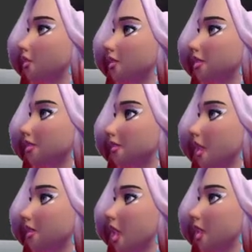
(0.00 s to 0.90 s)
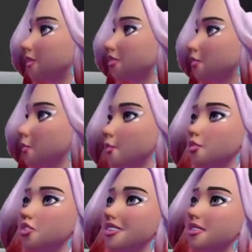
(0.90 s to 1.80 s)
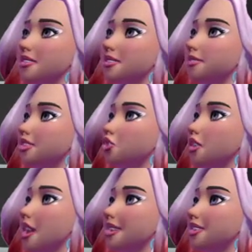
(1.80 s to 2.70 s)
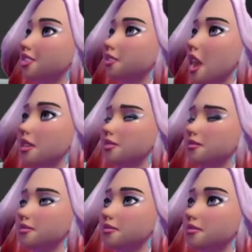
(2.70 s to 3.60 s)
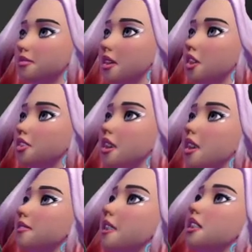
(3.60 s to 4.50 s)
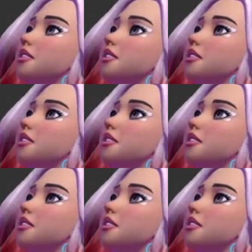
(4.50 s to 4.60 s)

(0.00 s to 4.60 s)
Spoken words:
looks like absolute bullshit. I'm gonna be honest. That is not fun.